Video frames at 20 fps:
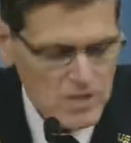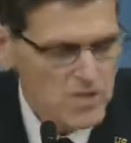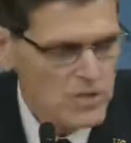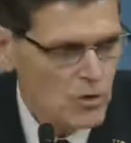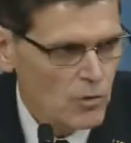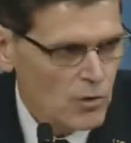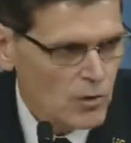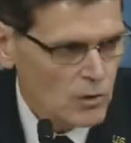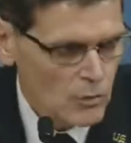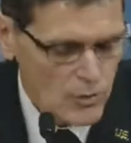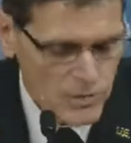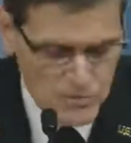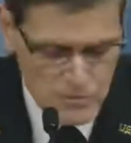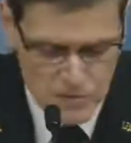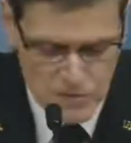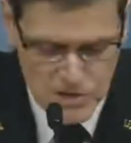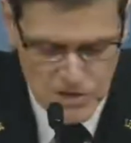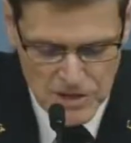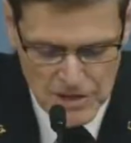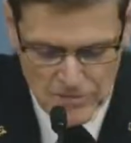Once the order
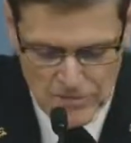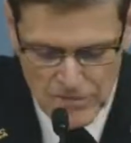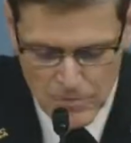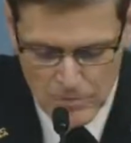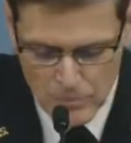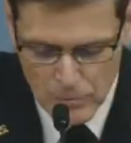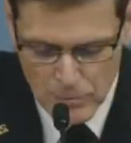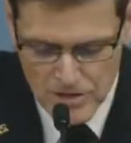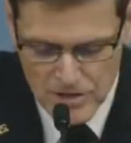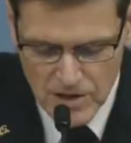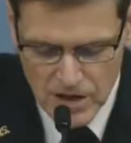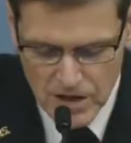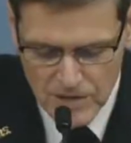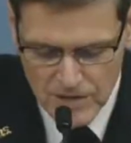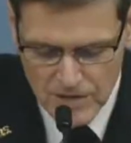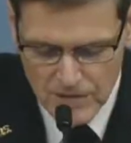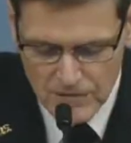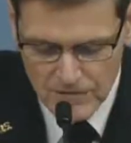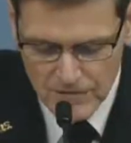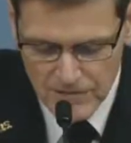was received, we
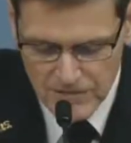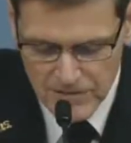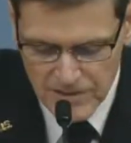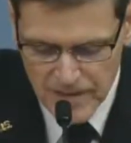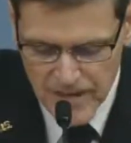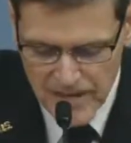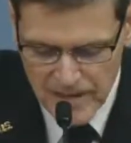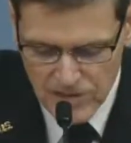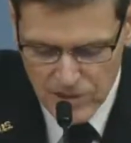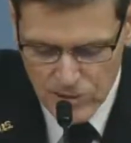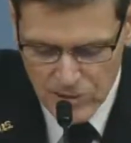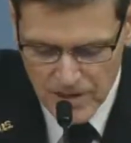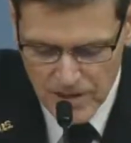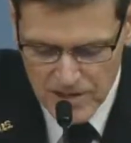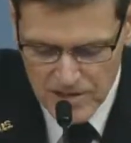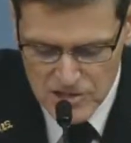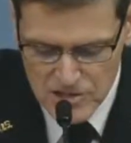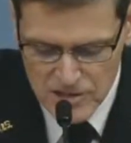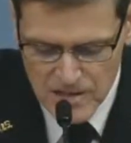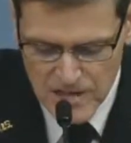targeted 59
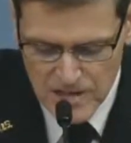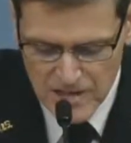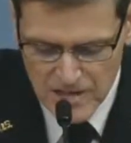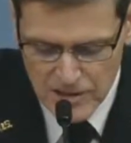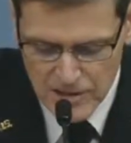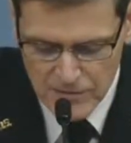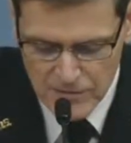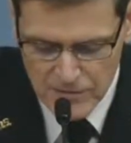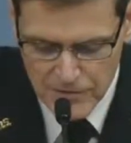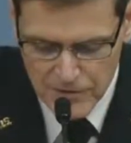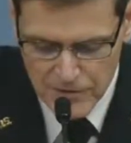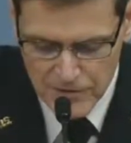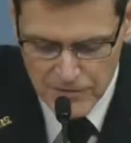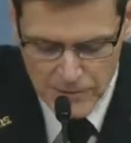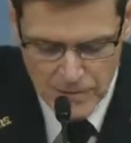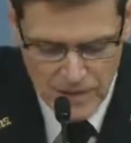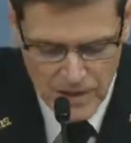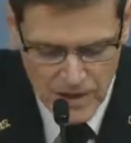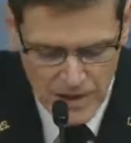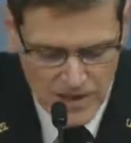locations on the
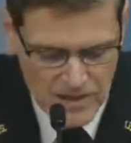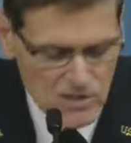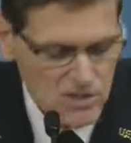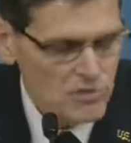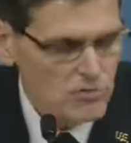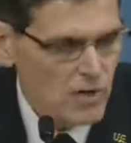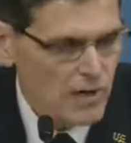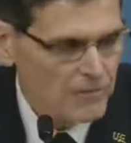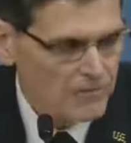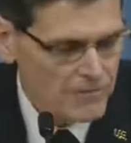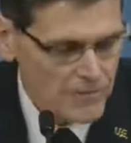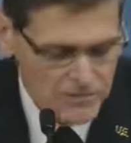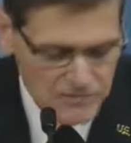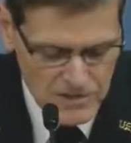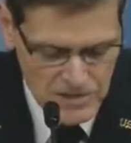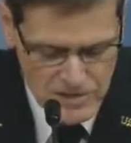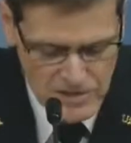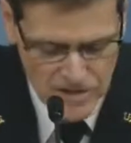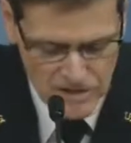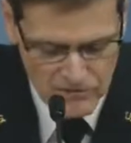airfield and struck
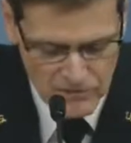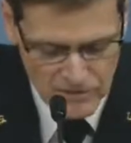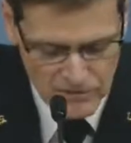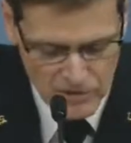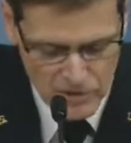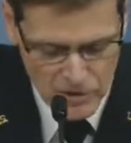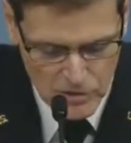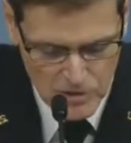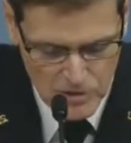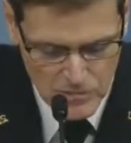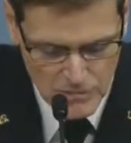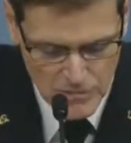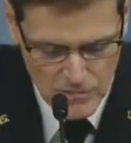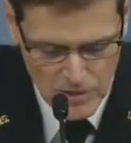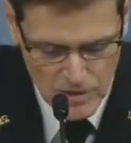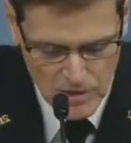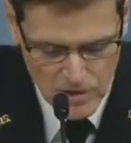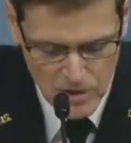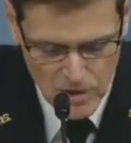57 of those.